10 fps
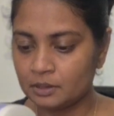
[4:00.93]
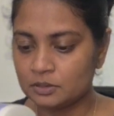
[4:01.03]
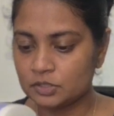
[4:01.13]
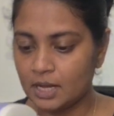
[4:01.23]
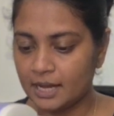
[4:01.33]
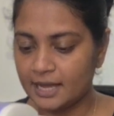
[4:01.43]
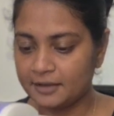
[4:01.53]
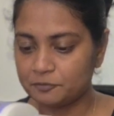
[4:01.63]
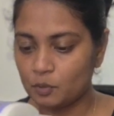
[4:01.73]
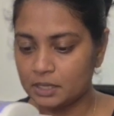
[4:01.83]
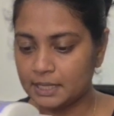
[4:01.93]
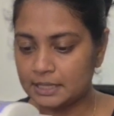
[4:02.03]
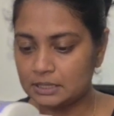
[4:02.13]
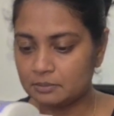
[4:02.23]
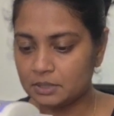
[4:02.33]
So I have 1 line
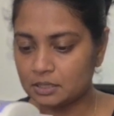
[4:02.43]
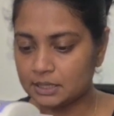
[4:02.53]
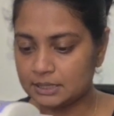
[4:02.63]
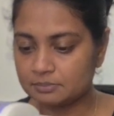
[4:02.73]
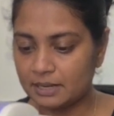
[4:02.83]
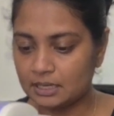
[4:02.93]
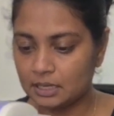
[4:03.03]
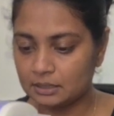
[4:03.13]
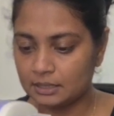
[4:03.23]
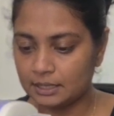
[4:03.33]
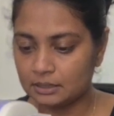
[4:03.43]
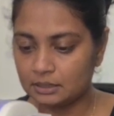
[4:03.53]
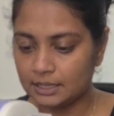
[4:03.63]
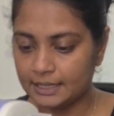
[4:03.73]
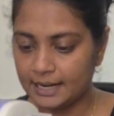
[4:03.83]
in the middle, that's my cut line,
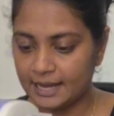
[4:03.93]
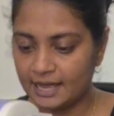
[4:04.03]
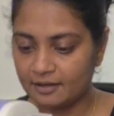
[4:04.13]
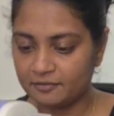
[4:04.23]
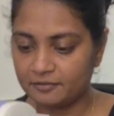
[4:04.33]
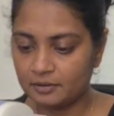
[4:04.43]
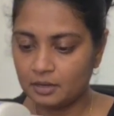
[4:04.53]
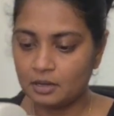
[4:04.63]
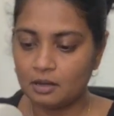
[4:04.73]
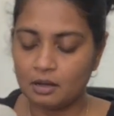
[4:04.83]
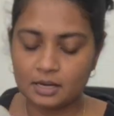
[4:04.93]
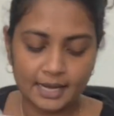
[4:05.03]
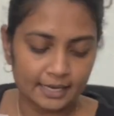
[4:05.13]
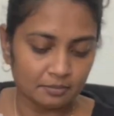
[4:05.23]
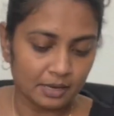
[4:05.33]
and then I have a
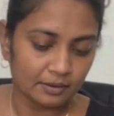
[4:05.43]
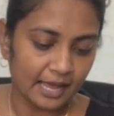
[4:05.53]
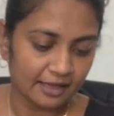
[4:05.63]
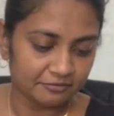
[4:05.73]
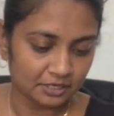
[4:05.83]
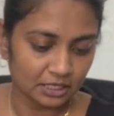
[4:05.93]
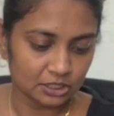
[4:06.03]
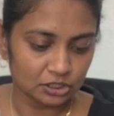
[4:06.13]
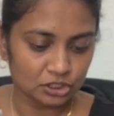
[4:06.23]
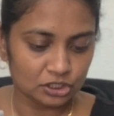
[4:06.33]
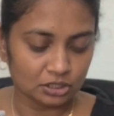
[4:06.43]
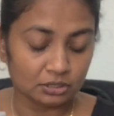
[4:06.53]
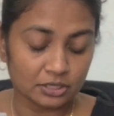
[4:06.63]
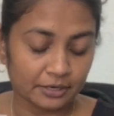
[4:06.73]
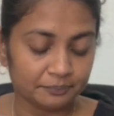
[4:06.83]
line about 1/2 inch,
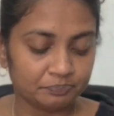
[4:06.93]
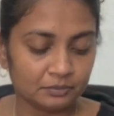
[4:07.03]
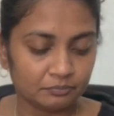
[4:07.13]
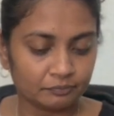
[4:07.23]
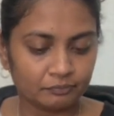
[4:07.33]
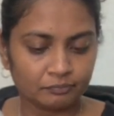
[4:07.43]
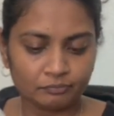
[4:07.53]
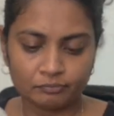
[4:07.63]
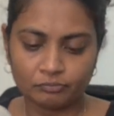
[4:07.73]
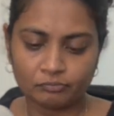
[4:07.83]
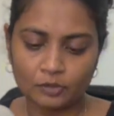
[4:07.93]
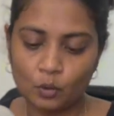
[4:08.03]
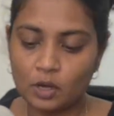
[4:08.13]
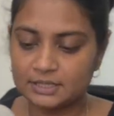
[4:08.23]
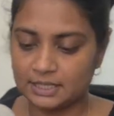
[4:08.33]

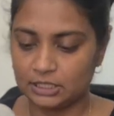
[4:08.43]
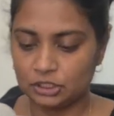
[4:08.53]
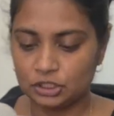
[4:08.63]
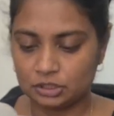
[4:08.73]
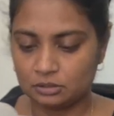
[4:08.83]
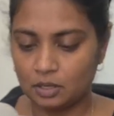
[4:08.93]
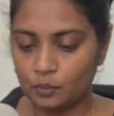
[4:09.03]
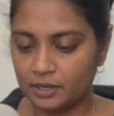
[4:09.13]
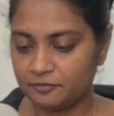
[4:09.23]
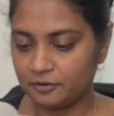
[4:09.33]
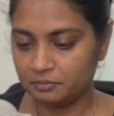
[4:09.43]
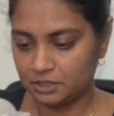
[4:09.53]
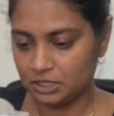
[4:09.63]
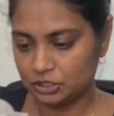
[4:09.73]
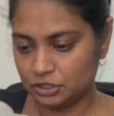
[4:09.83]
1/4 inch away from
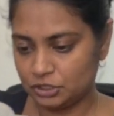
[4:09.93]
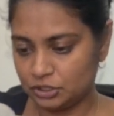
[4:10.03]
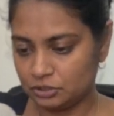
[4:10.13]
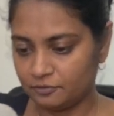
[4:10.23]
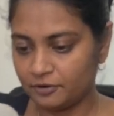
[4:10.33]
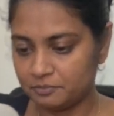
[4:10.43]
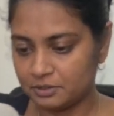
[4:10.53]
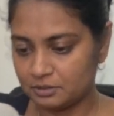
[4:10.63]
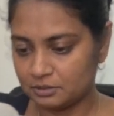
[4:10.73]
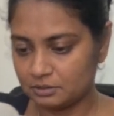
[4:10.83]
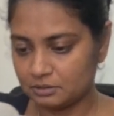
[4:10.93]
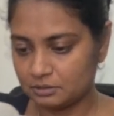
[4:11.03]
the